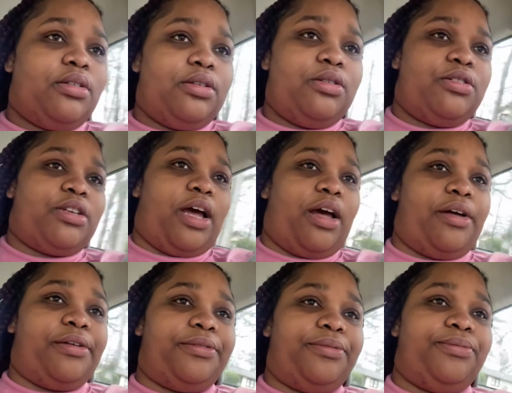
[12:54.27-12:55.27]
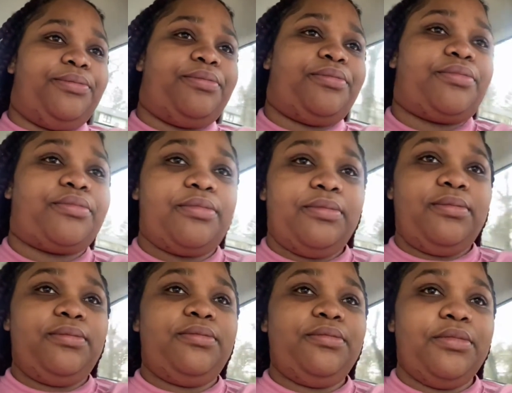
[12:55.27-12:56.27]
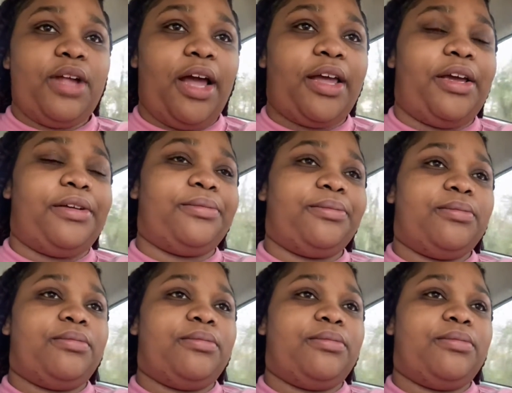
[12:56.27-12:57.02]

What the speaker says: Little child. I can't.